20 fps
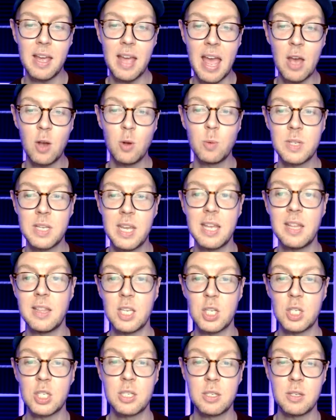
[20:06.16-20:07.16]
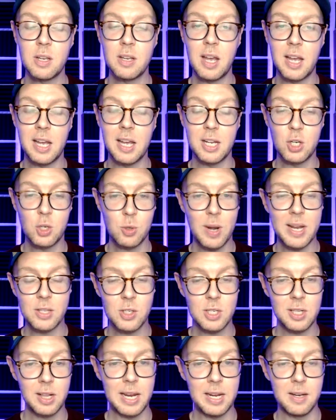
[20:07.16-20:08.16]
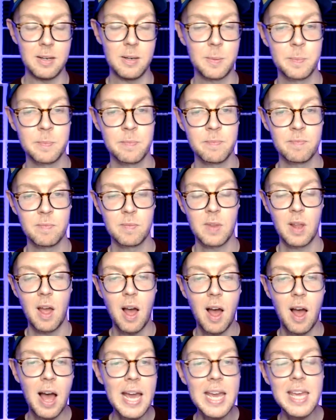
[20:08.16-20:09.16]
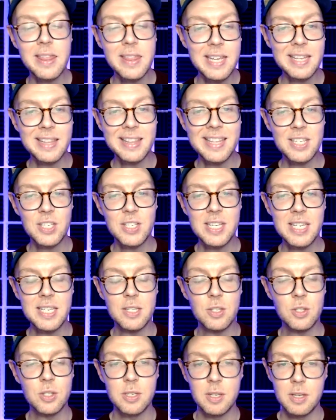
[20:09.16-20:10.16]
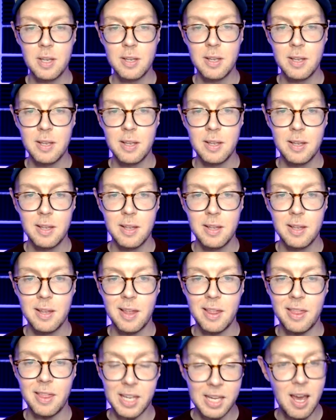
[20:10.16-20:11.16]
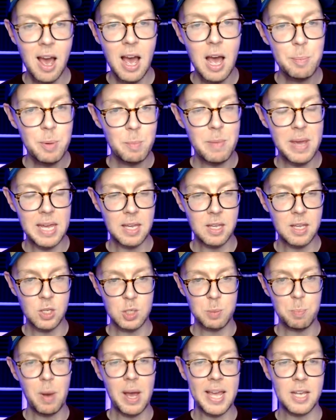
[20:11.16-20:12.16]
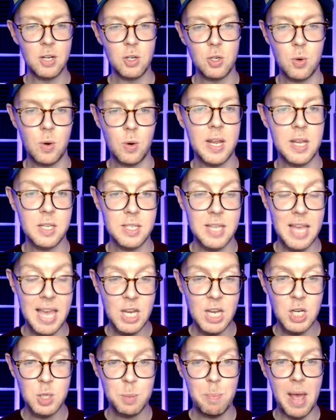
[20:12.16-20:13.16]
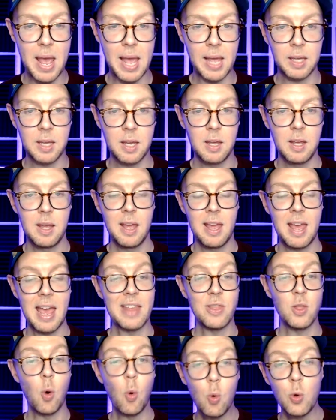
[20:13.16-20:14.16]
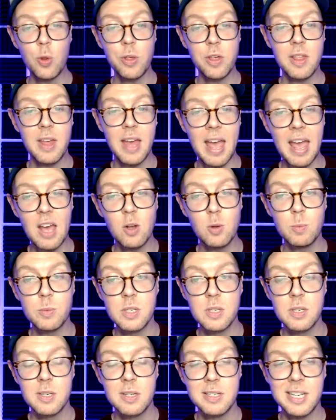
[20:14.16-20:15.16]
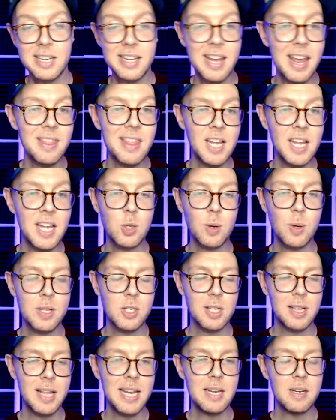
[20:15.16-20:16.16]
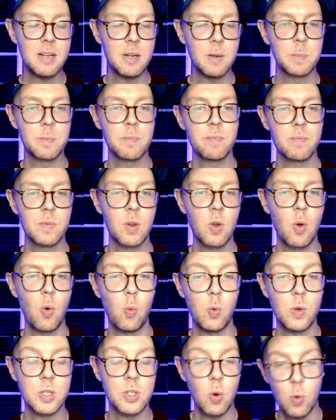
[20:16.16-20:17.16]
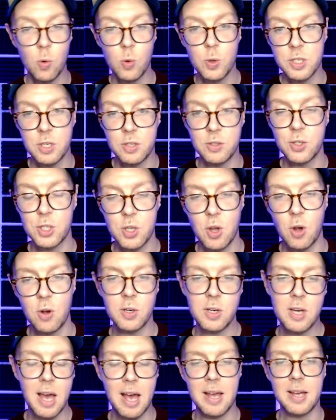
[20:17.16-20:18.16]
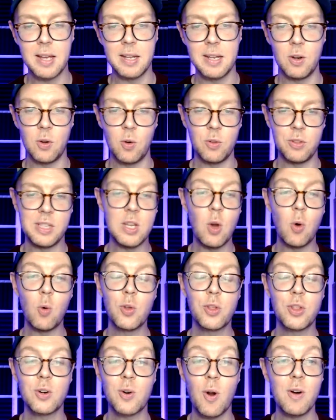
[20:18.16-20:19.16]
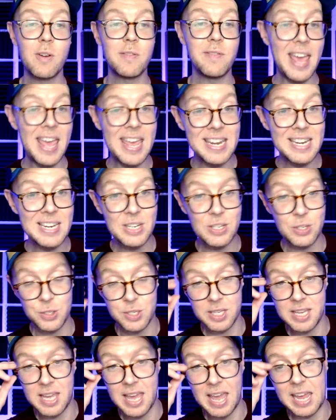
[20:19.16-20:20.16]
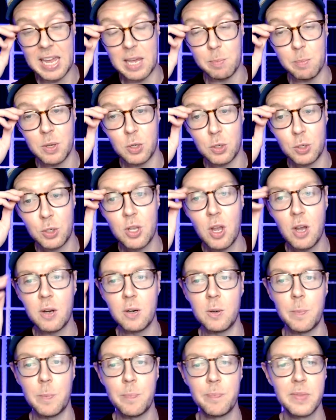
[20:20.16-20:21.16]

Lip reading: helped get this translated. I think this is The Carpet Makers by Andreas Eschbach, and the author that helped to get that translated was Orson Scott Card, the author of Ender's Game. So